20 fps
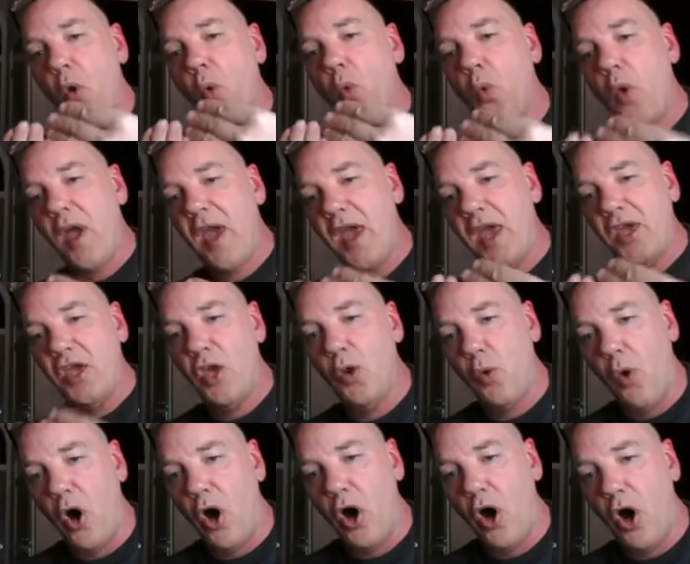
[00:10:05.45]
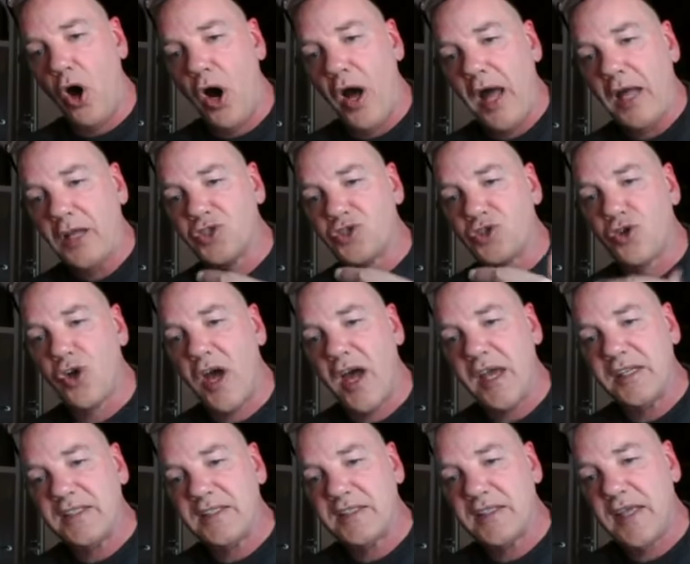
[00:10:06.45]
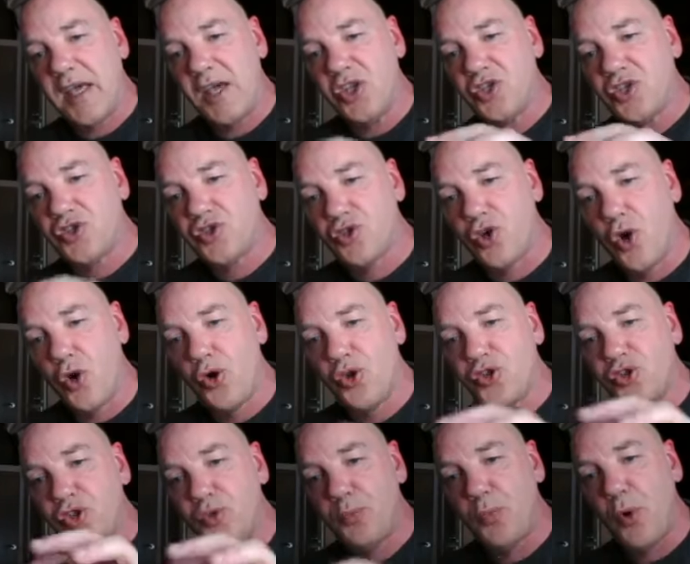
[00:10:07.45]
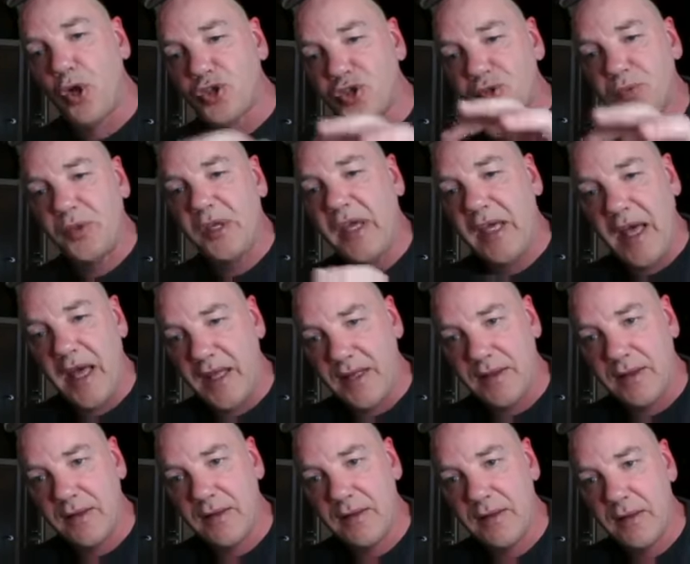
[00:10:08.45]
where you are and try and stay as strong as you possibly can.